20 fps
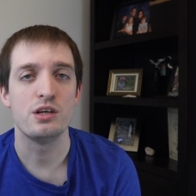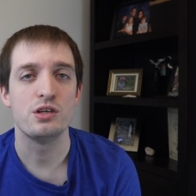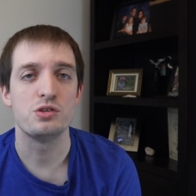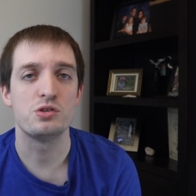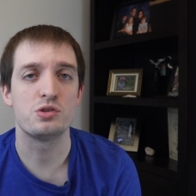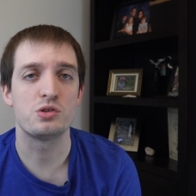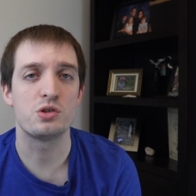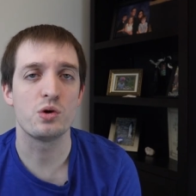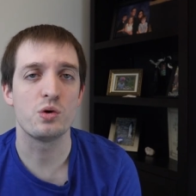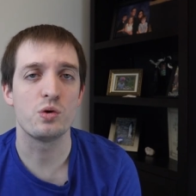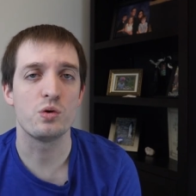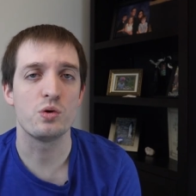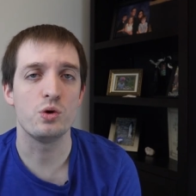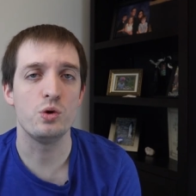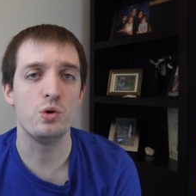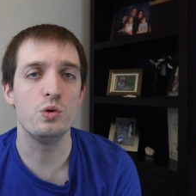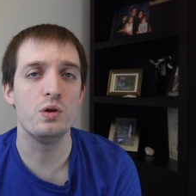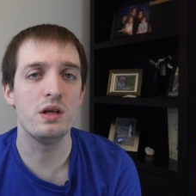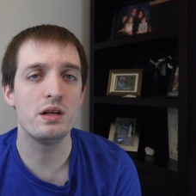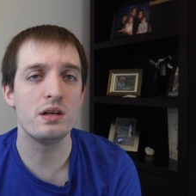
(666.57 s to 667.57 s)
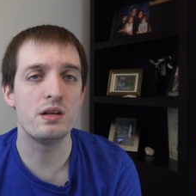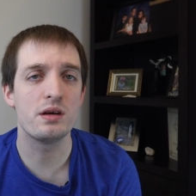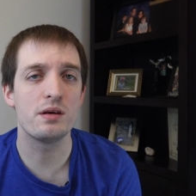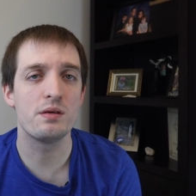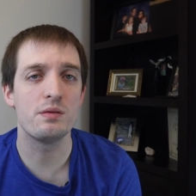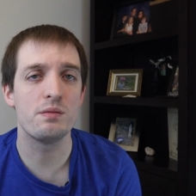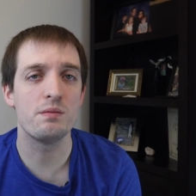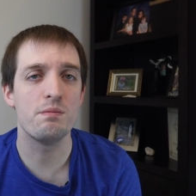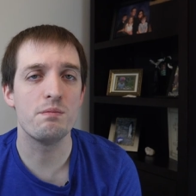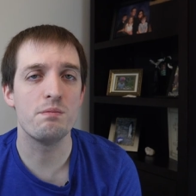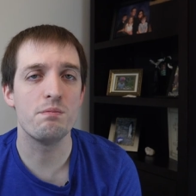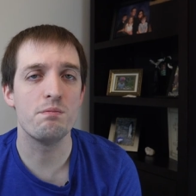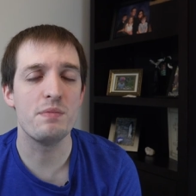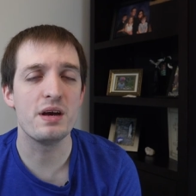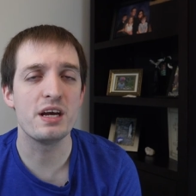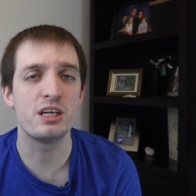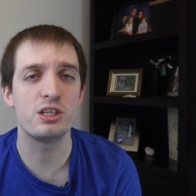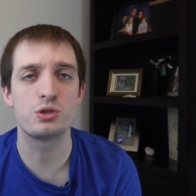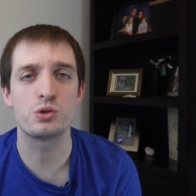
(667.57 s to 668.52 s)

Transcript: So you need to make